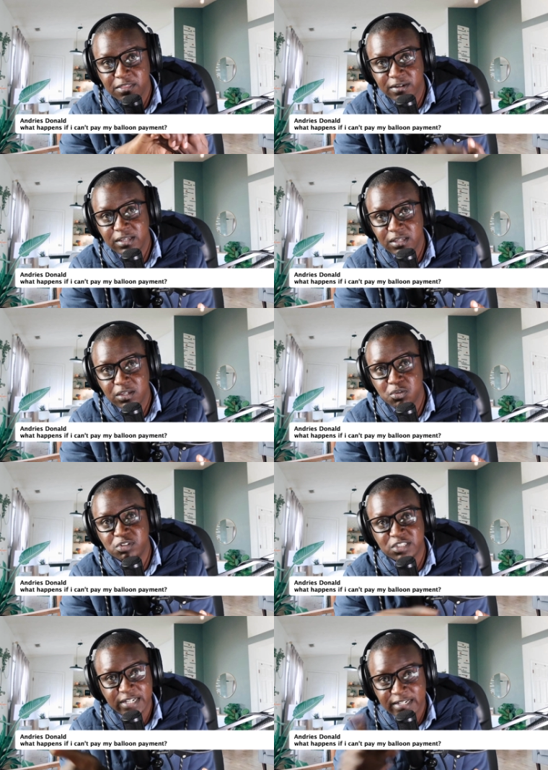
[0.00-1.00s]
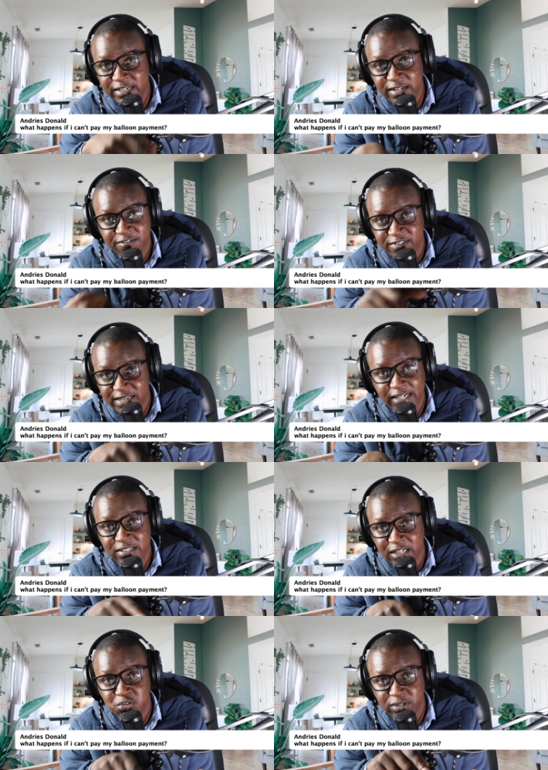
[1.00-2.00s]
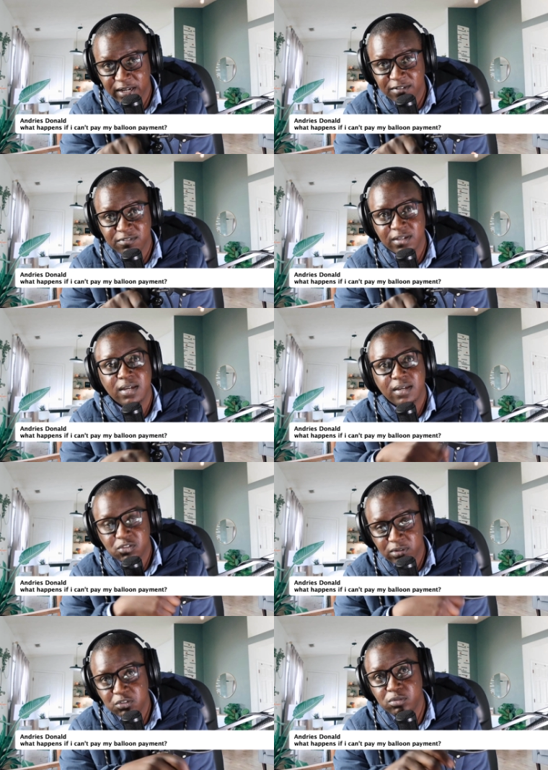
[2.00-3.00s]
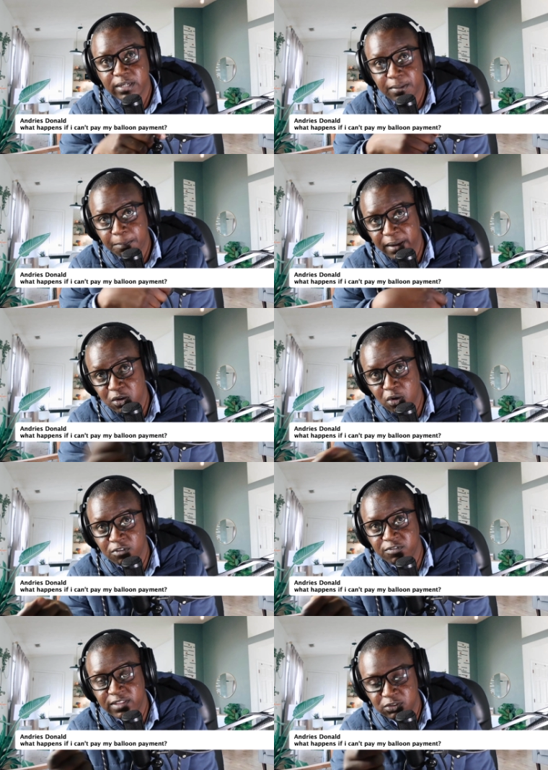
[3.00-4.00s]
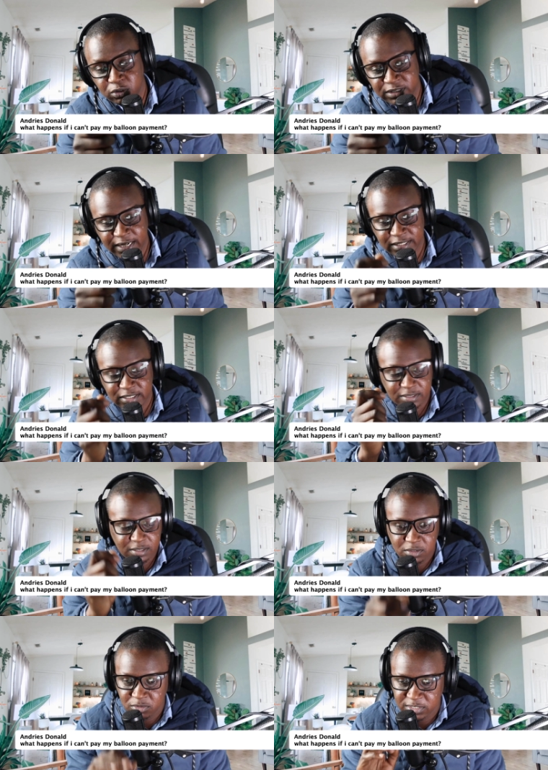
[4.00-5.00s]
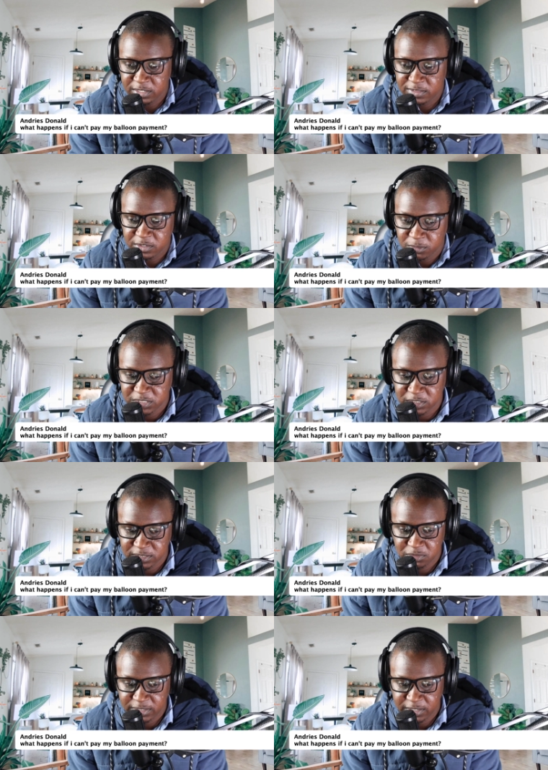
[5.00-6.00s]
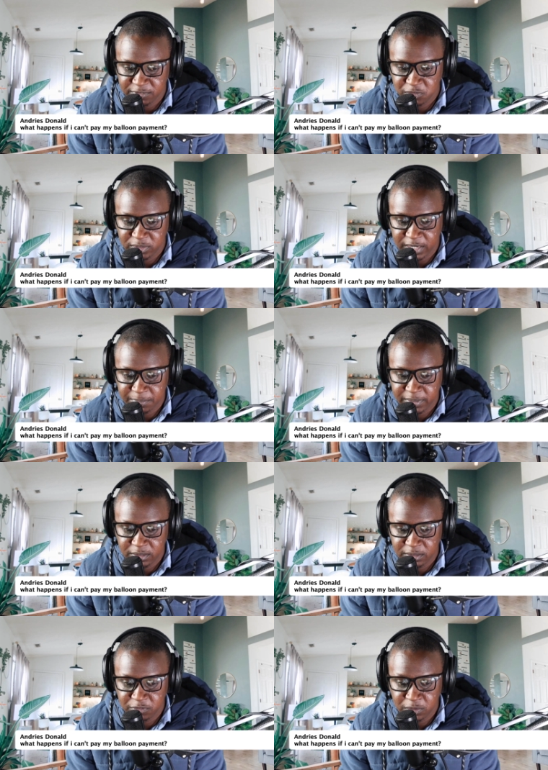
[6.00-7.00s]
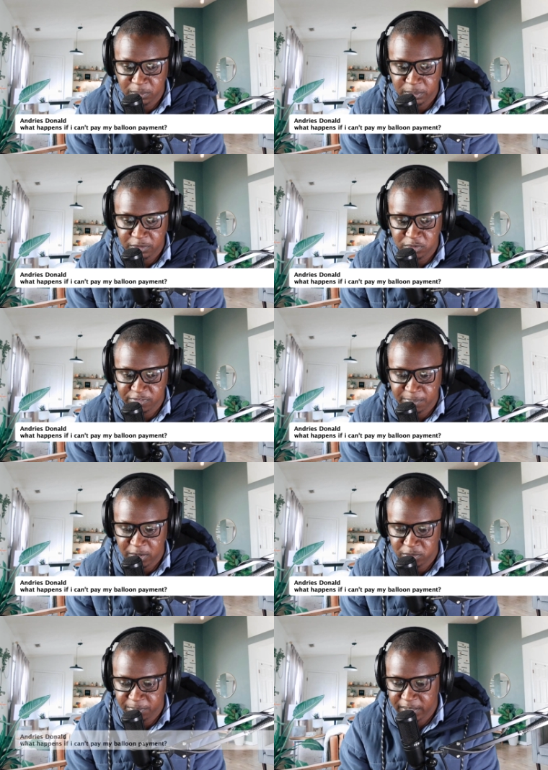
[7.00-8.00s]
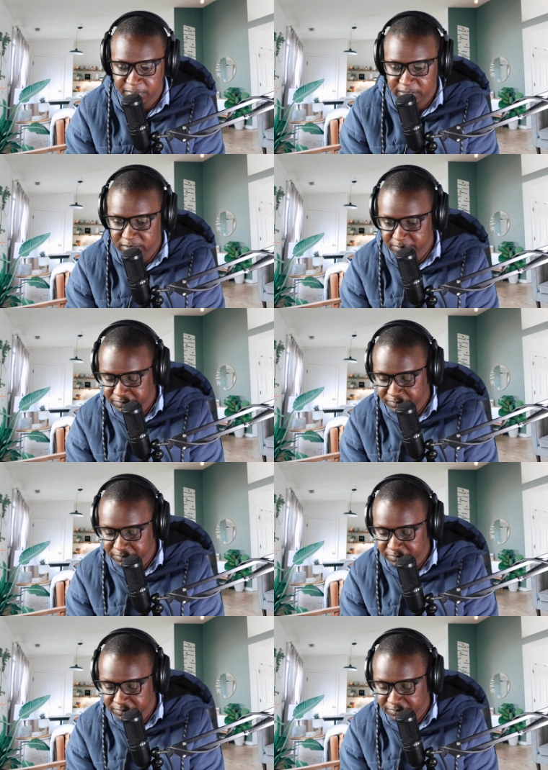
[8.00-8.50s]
three, you trade in the vehicle that you have so that you can pay off your debt. Those are the three options that you have if you can pay if you have a balloon payment.